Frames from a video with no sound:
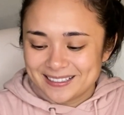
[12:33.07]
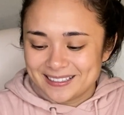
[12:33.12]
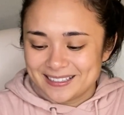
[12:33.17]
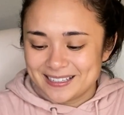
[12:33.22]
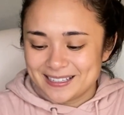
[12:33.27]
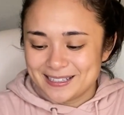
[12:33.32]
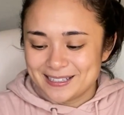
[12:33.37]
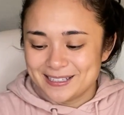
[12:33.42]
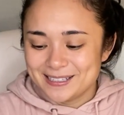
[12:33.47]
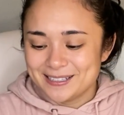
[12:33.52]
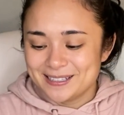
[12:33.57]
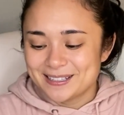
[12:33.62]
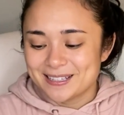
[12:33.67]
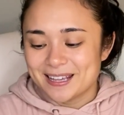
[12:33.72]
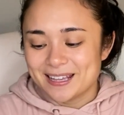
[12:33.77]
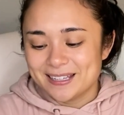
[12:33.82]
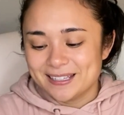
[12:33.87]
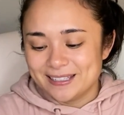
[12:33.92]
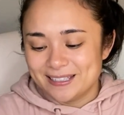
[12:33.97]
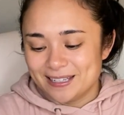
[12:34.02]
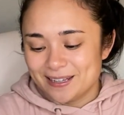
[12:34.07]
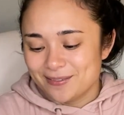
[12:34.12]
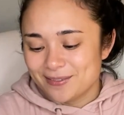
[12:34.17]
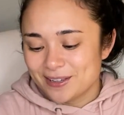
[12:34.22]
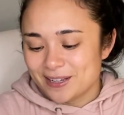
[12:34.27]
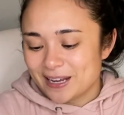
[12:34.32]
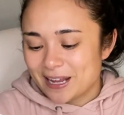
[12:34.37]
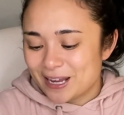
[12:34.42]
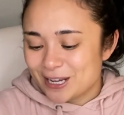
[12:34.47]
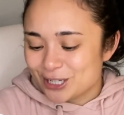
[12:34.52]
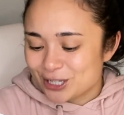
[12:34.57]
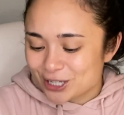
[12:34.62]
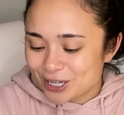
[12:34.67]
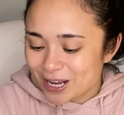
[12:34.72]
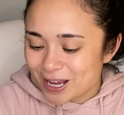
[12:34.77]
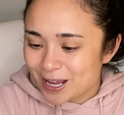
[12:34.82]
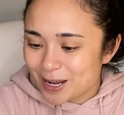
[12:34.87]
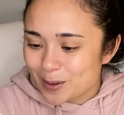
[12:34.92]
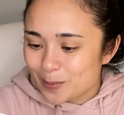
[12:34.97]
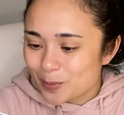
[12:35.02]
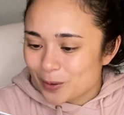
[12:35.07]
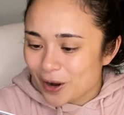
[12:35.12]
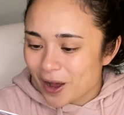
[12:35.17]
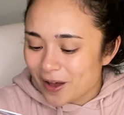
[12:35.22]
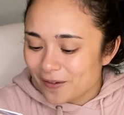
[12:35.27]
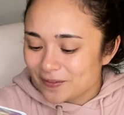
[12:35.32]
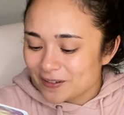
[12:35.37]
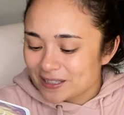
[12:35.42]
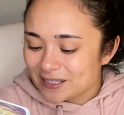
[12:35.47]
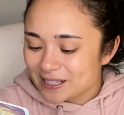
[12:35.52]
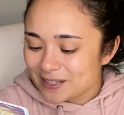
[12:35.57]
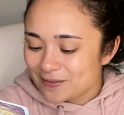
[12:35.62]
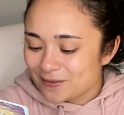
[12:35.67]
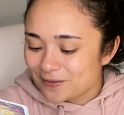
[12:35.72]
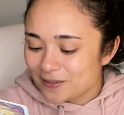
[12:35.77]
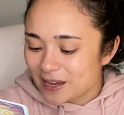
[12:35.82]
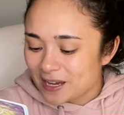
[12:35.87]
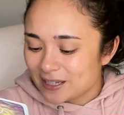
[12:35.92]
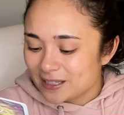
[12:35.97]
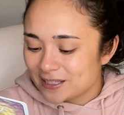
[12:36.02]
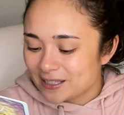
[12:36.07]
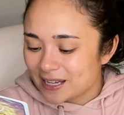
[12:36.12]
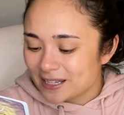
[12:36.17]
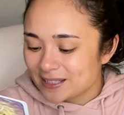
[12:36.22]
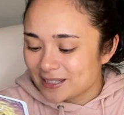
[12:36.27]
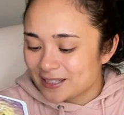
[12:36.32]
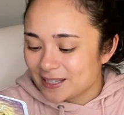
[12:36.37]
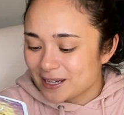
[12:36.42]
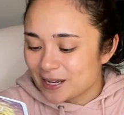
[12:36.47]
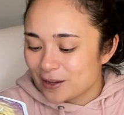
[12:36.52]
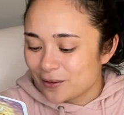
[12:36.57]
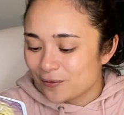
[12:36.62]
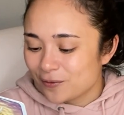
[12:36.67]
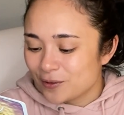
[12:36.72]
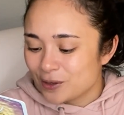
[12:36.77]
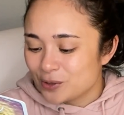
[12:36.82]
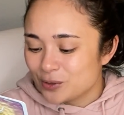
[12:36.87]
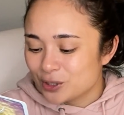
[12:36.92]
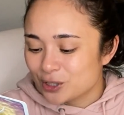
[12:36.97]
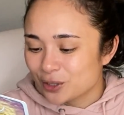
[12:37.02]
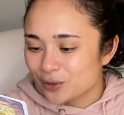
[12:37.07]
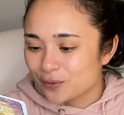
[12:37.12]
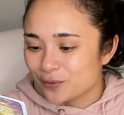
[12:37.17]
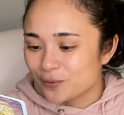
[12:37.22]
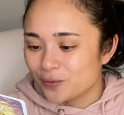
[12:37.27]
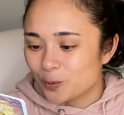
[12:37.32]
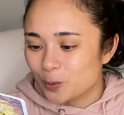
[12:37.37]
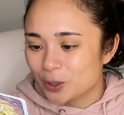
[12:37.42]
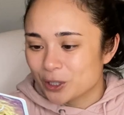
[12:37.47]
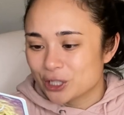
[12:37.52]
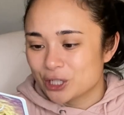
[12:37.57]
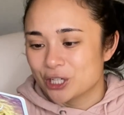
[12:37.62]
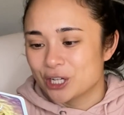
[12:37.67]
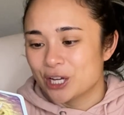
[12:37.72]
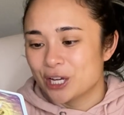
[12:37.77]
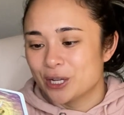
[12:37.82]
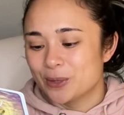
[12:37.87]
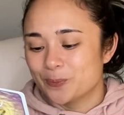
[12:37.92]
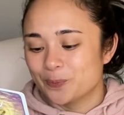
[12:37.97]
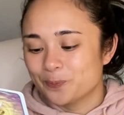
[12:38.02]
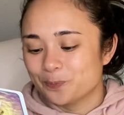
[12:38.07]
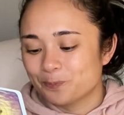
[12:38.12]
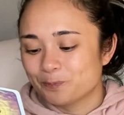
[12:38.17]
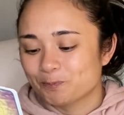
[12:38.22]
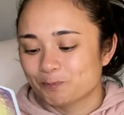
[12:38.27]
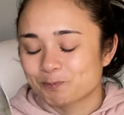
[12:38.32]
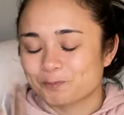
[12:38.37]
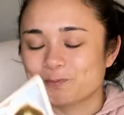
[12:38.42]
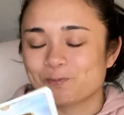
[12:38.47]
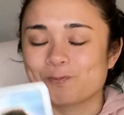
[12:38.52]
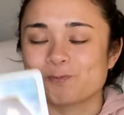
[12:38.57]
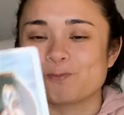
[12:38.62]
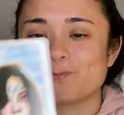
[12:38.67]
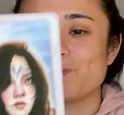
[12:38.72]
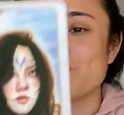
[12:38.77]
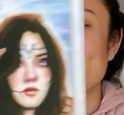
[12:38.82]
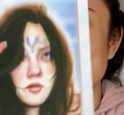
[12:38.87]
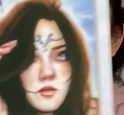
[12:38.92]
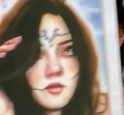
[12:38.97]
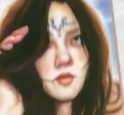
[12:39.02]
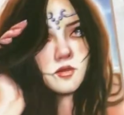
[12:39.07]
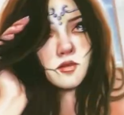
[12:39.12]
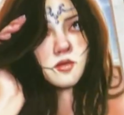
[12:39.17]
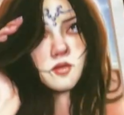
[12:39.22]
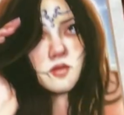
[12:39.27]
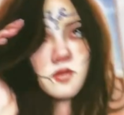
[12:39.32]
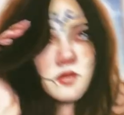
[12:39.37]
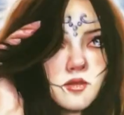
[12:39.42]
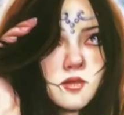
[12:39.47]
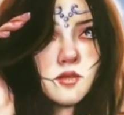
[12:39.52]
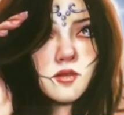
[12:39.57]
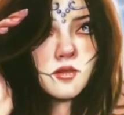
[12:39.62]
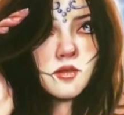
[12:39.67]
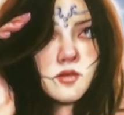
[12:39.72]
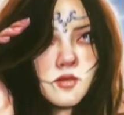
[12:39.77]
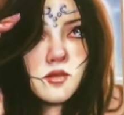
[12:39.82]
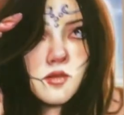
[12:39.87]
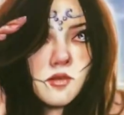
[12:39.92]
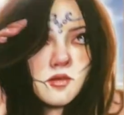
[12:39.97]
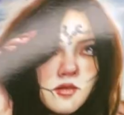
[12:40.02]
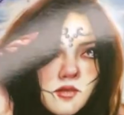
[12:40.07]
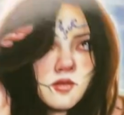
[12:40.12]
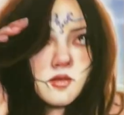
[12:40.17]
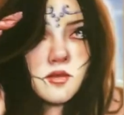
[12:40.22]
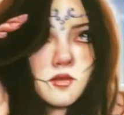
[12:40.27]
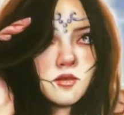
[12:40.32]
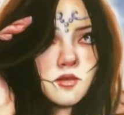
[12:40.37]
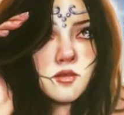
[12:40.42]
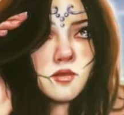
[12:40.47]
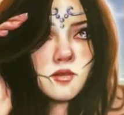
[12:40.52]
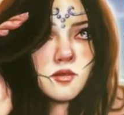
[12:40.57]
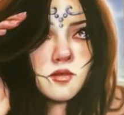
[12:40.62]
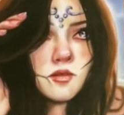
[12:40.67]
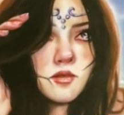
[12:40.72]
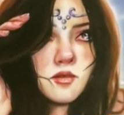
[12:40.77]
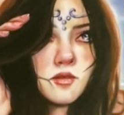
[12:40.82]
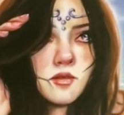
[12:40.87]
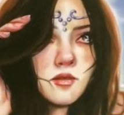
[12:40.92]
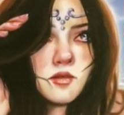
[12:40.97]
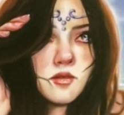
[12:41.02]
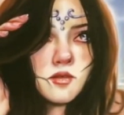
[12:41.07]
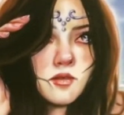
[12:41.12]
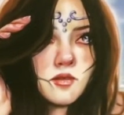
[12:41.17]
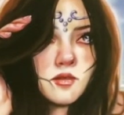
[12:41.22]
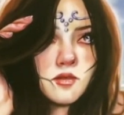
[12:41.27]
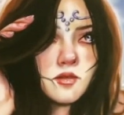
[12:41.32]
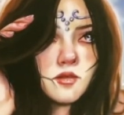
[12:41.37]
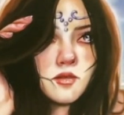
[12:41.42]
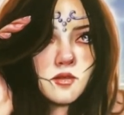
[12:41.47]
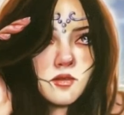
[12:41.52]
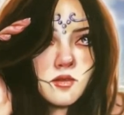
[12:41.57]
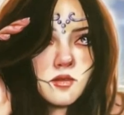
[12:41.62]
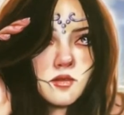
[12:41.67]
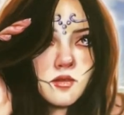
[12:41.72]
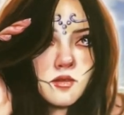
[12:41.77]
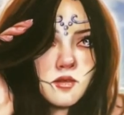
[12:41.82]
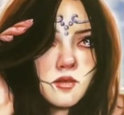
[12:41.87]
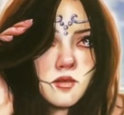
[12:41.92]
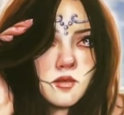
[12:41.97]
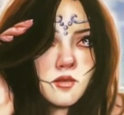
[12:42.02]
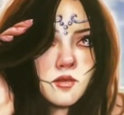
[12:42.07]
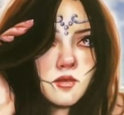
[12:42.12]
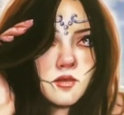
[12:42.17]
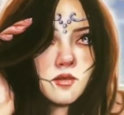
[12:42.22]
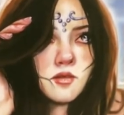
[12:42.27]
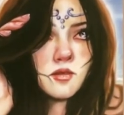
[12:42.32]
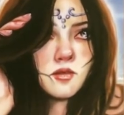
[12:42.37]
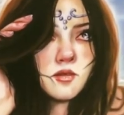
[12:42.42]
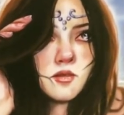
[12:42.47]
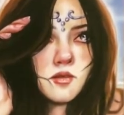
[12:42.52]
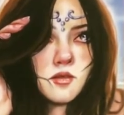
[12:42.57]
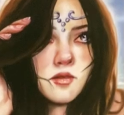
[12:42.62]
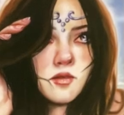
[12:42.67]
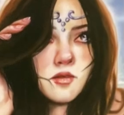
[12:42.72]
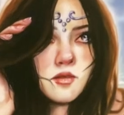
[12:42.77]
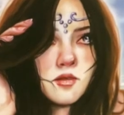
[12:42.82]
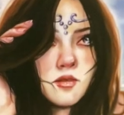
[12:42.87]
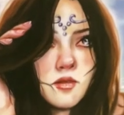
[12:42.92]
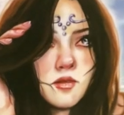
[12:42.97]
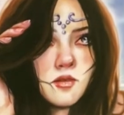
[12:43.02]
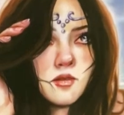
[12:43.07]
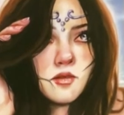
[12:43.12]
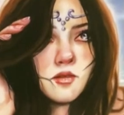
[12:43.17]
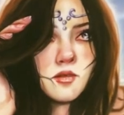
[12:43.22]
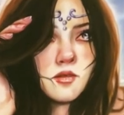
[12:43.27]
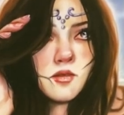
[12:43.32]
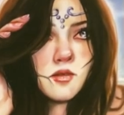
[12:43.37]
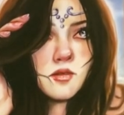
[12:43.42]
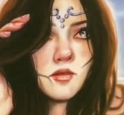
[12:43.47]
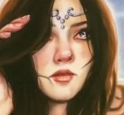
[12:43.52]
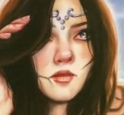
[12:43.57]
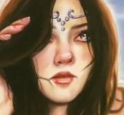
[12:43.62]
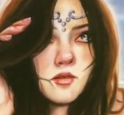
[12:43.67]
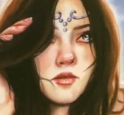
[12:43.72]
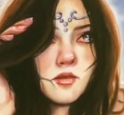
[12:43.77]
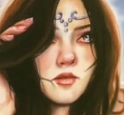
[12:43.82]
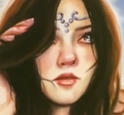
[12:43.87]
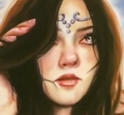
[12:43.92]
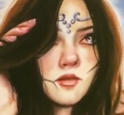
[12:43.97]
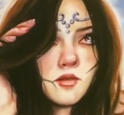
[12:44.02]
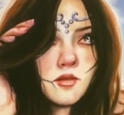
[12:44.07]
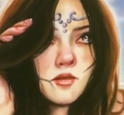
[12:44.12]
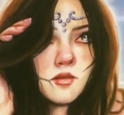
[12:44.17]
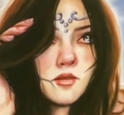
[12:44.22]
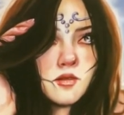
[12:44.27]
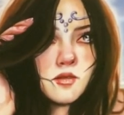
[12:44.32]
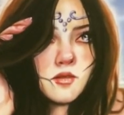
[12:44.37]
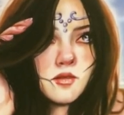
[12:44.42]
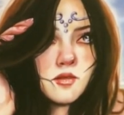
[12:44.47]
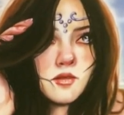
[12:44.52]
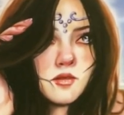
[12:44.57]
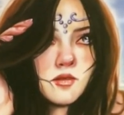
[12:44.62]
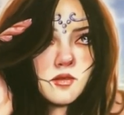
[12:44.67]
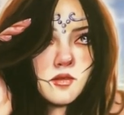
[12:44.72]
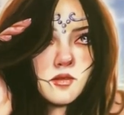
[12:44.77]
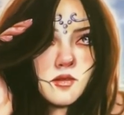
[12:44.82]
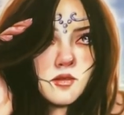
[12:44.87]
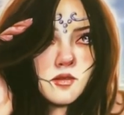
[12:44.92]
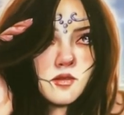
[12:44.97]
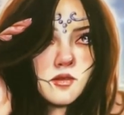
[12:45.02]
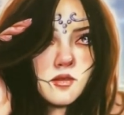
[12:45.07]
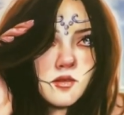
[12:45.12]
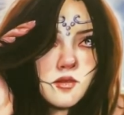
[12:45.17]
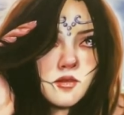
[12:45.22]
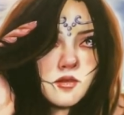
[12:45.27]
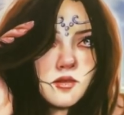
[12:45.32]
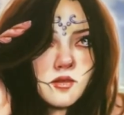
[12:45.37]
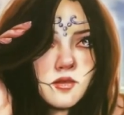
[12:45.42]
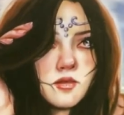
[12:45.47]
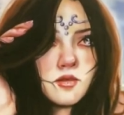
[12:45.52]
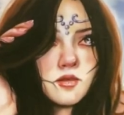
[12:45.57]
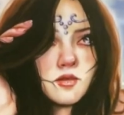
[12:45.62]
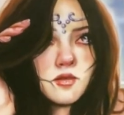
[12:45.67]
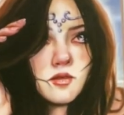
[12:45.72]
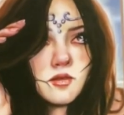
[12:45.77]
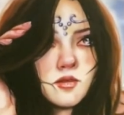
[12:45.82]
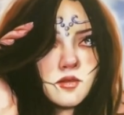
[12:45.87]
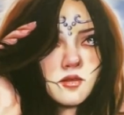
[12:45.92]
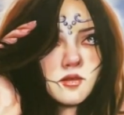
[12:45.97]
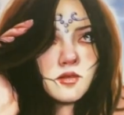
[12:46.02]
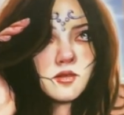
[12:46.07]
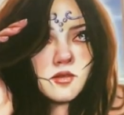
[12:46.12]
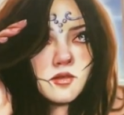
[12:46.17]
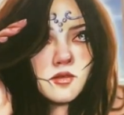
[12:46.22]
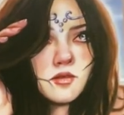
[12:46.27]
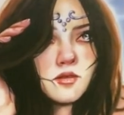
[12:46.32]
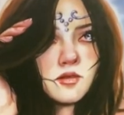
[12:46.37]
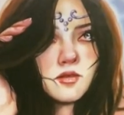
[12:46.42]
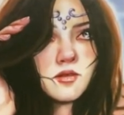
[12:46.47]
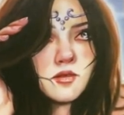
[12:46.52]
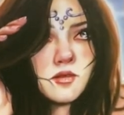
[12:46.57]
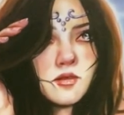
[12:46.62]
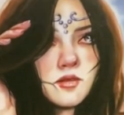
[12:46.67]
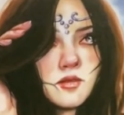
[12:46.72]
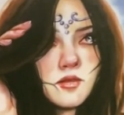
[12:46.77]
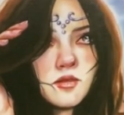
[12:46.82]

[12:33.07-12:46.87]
Is divination, prophecy, fate, destiny, future fortune. I love that. I feel like divination, that always reminds me of the word divine. You know, it's sort of, they're sort of, they come from the same family, divination and divine.